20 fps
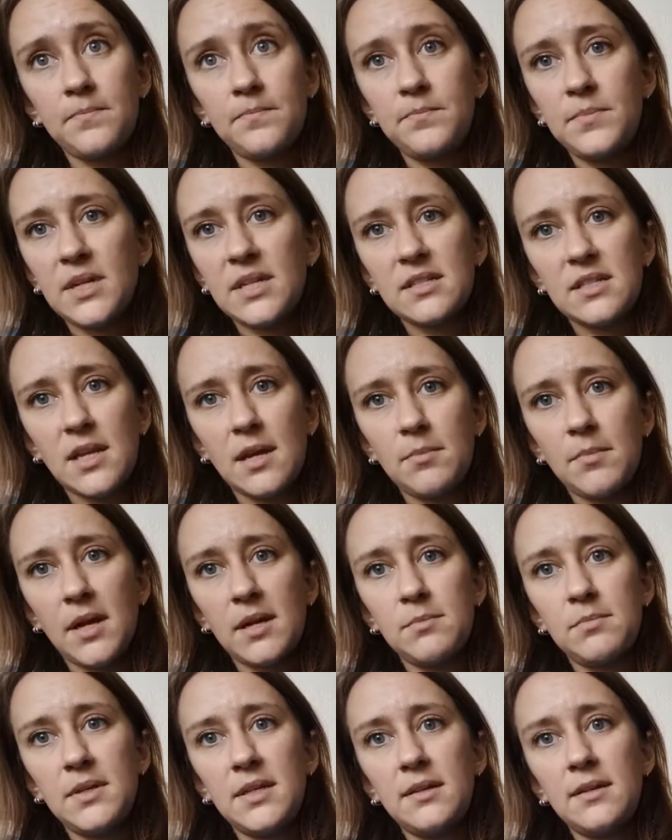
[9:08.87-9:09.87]
because that
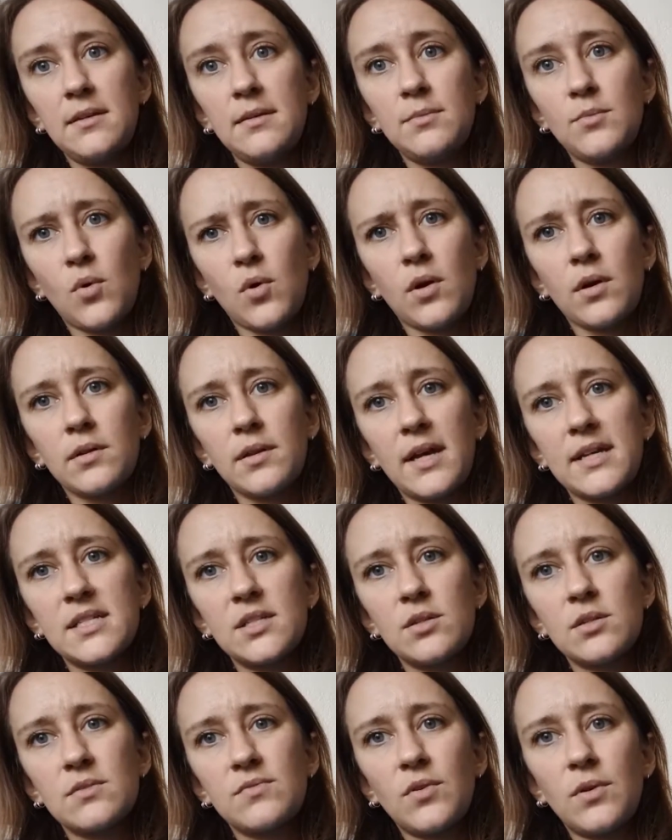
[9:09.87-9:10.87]
might be more or less
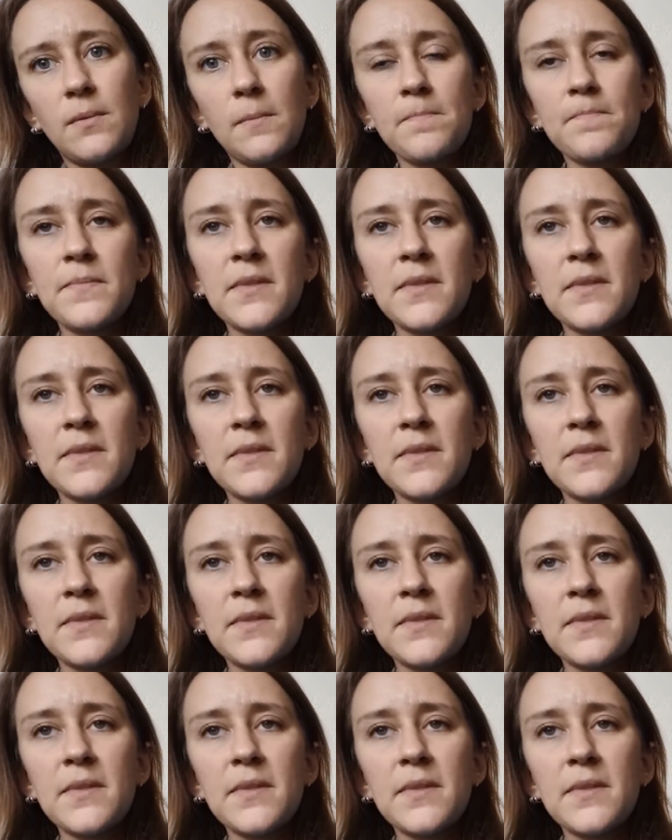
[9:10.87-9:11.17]
useful.